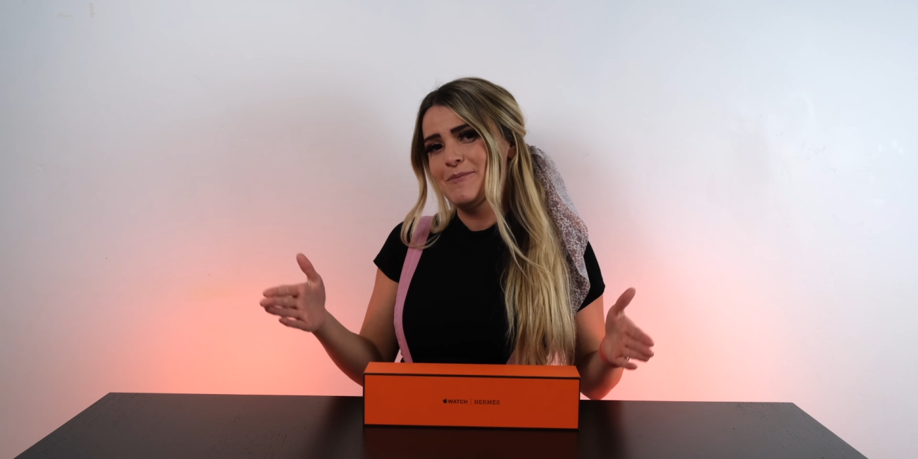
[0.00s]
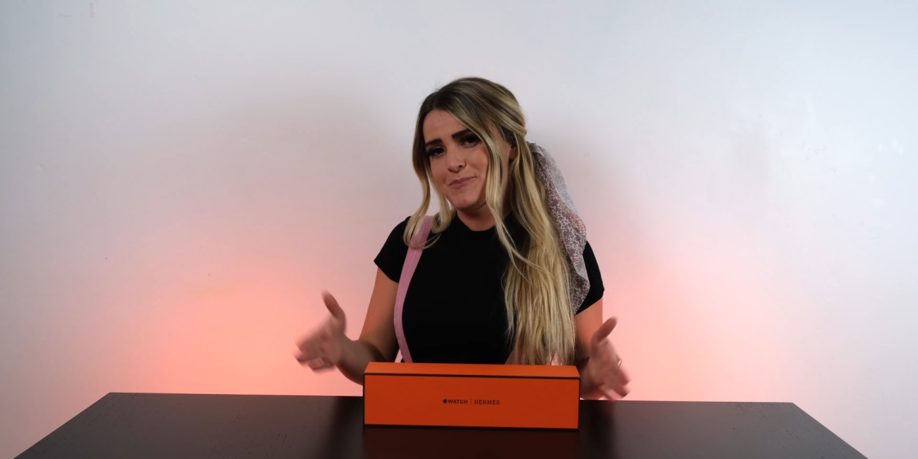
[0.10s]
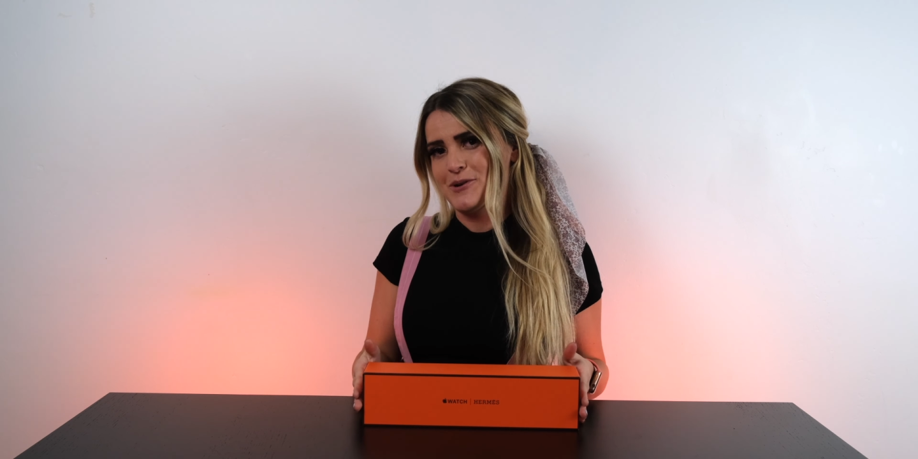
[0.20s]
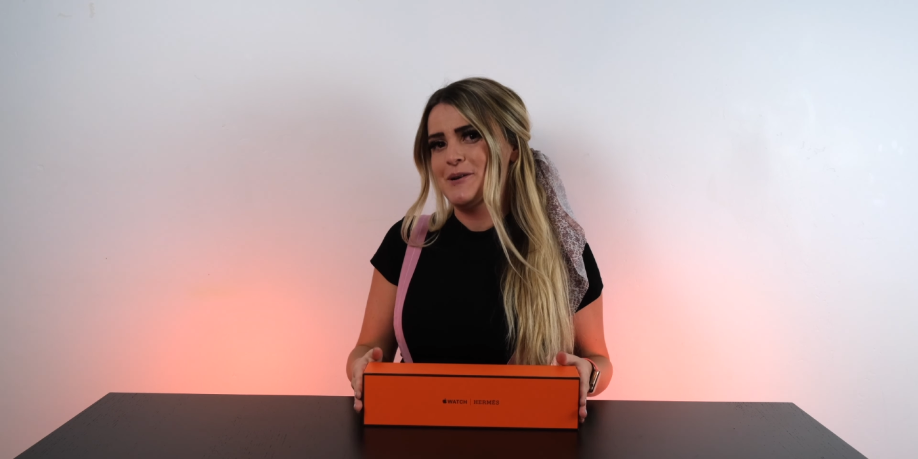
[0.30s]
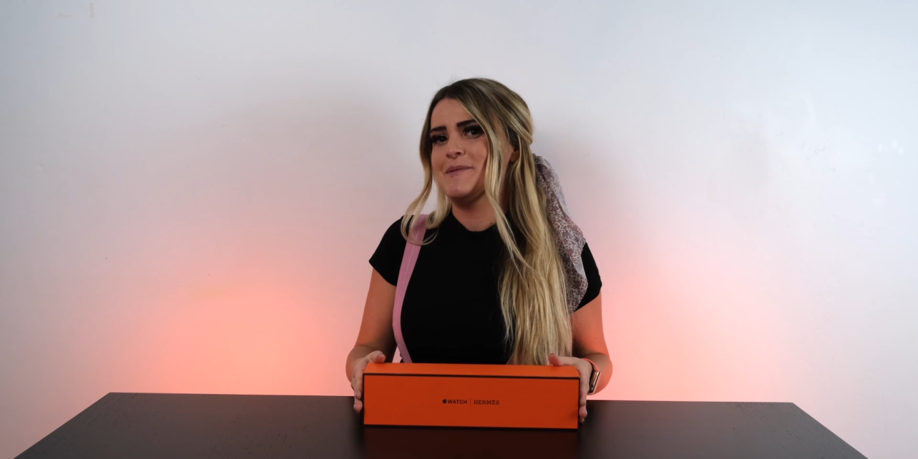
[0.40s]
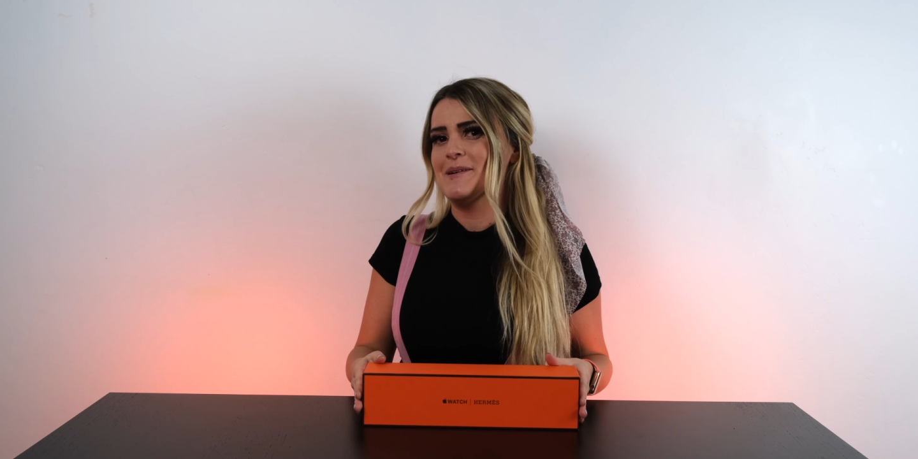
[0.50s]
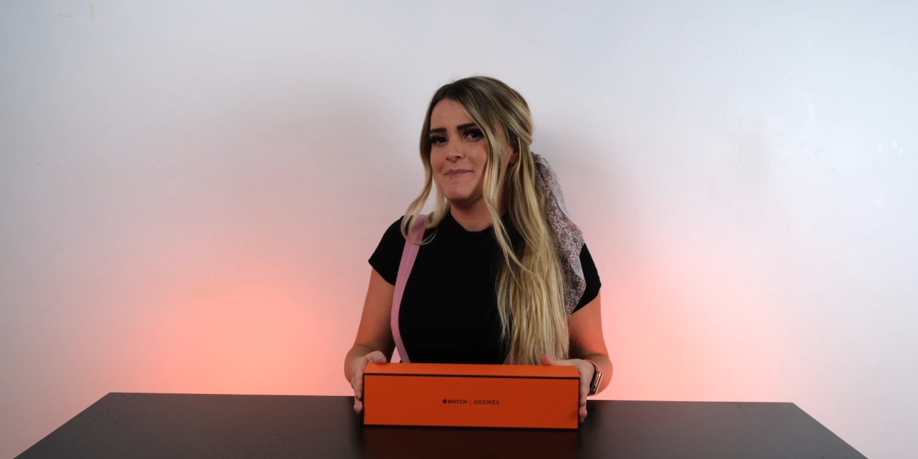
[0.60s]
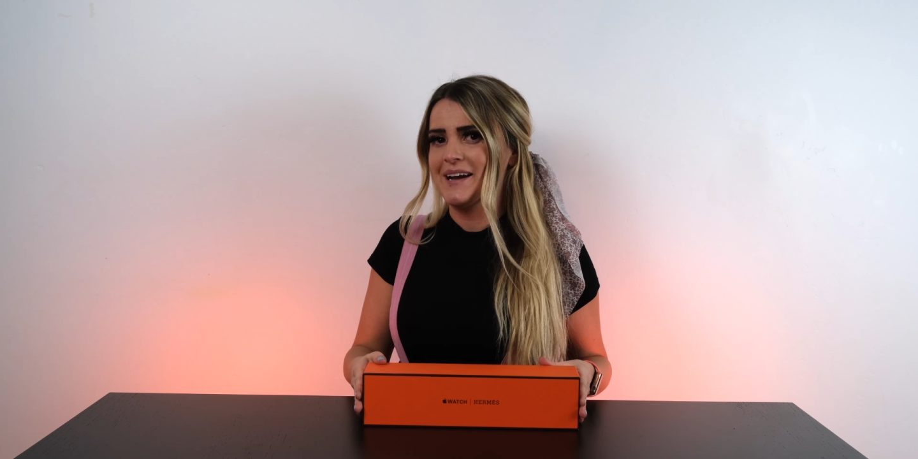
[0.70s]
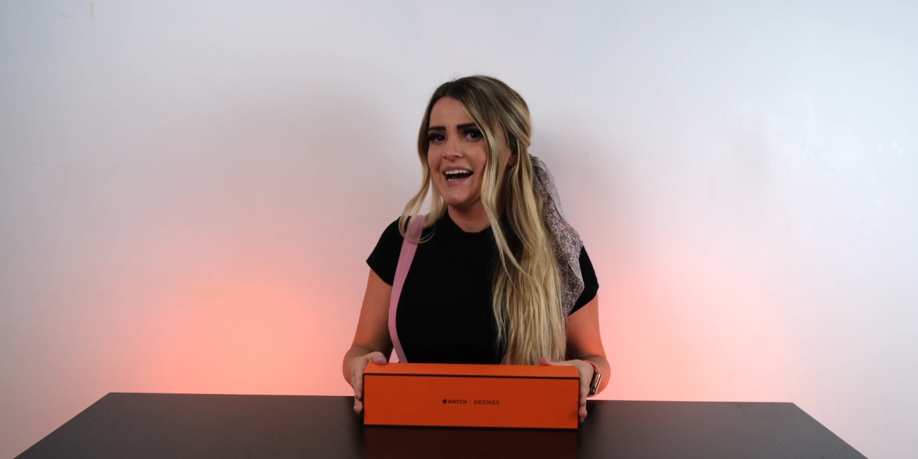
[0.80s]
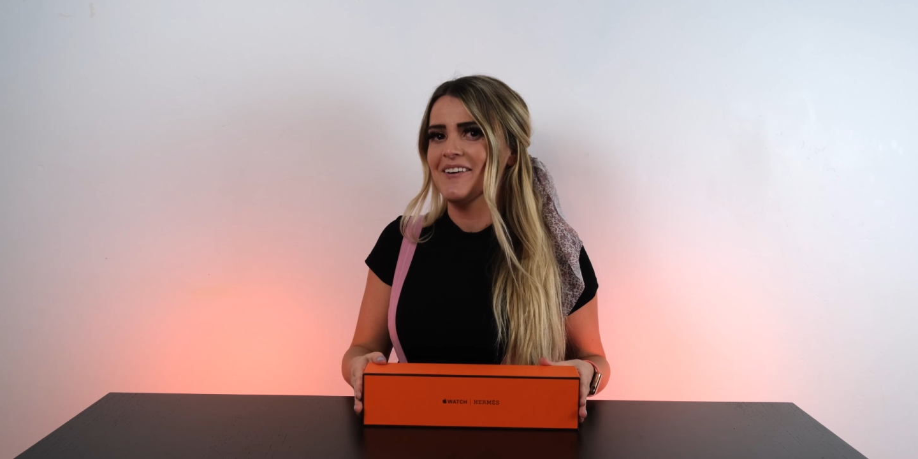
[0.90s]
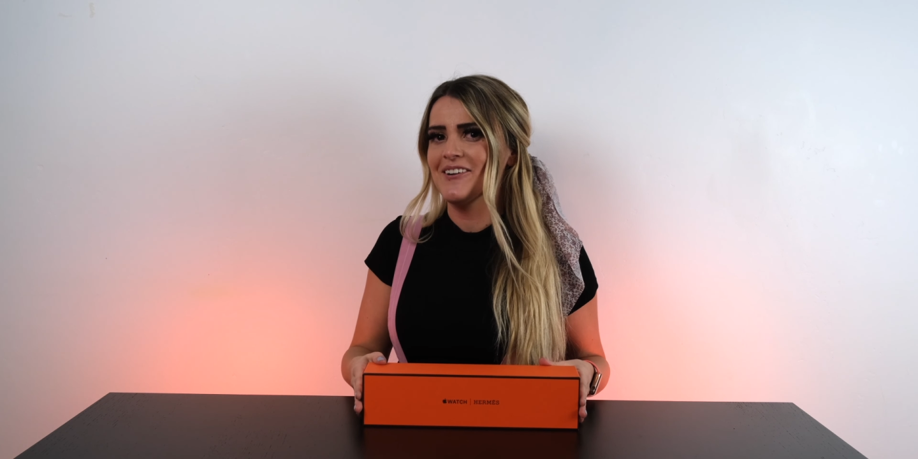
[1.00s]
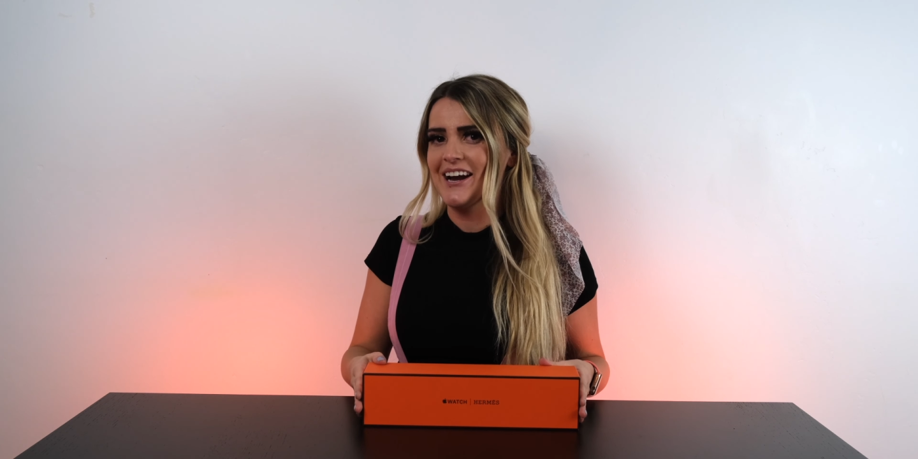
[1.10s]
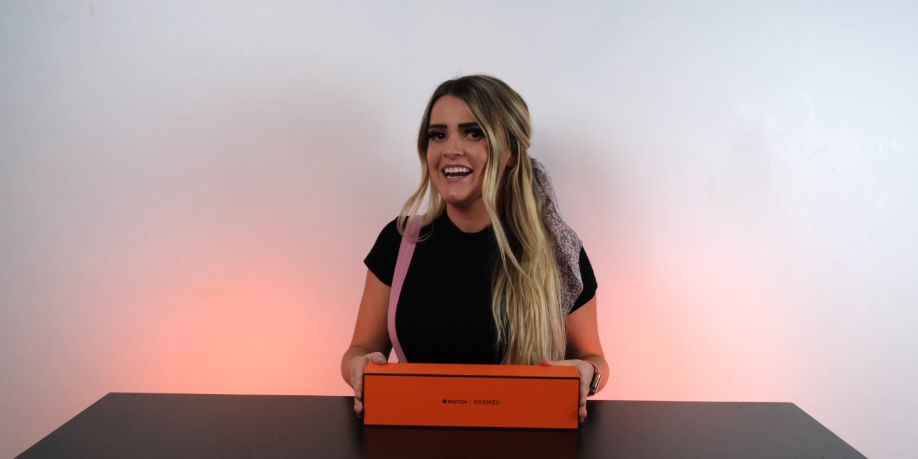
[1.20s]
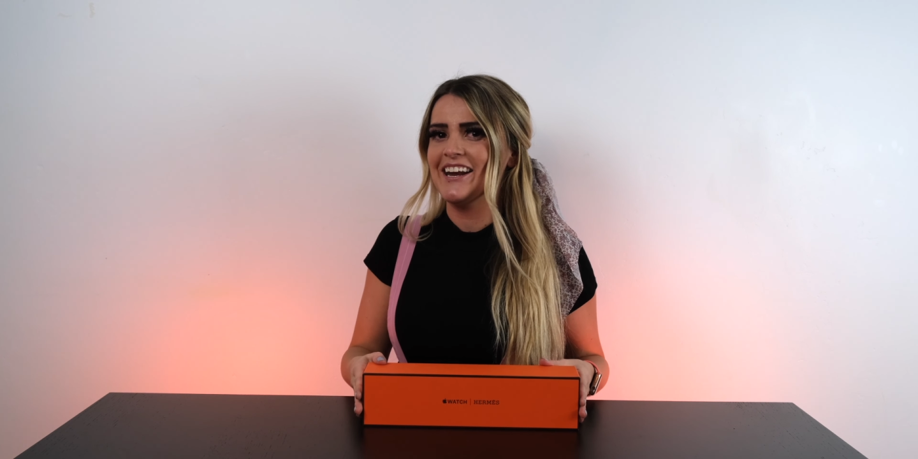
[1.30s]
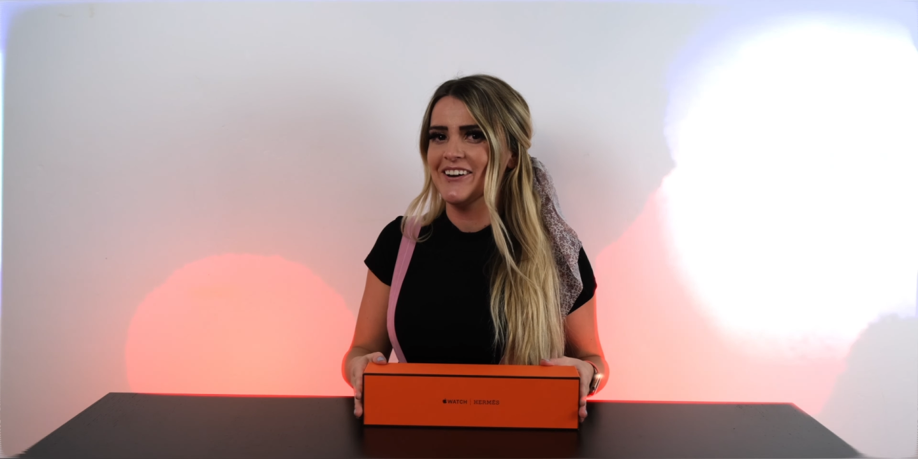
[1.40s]
premium guy right
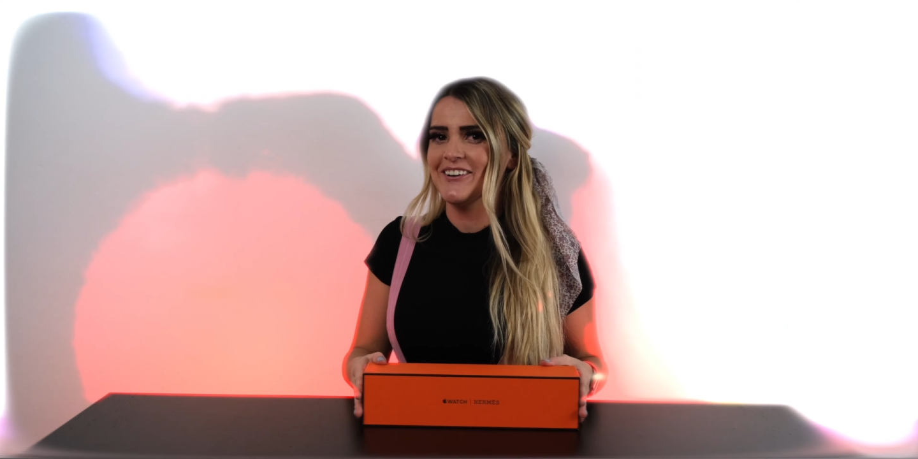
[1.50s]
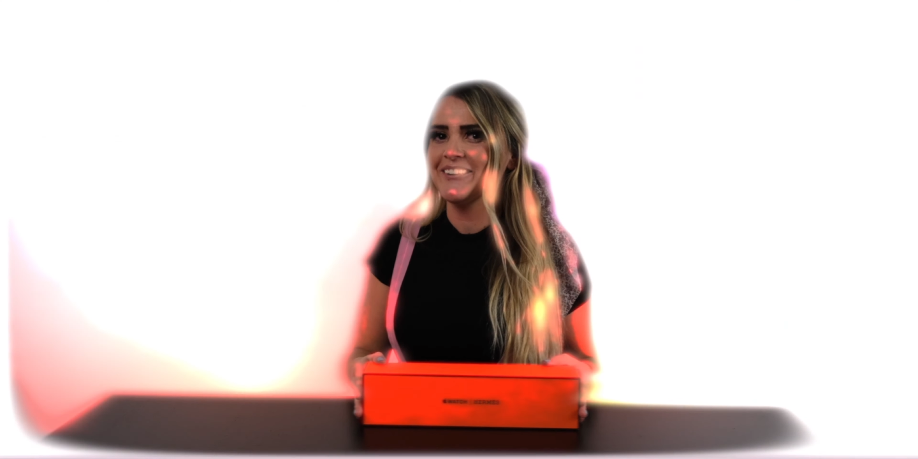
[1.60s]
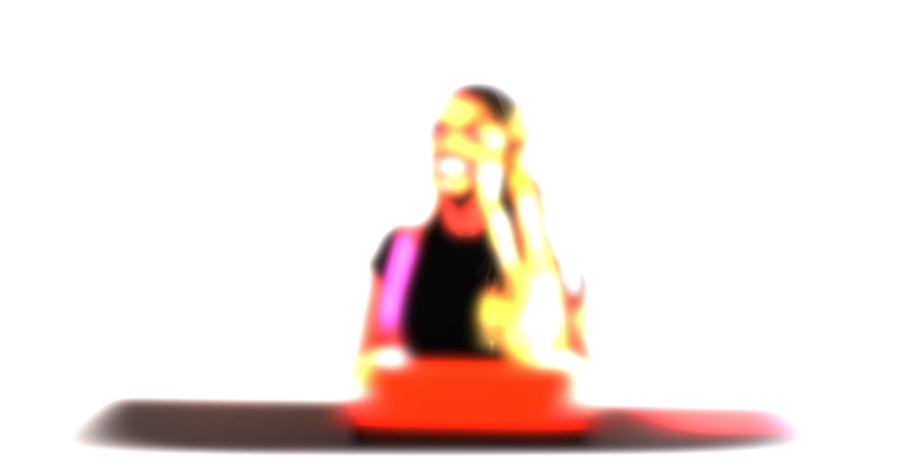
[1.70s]
here.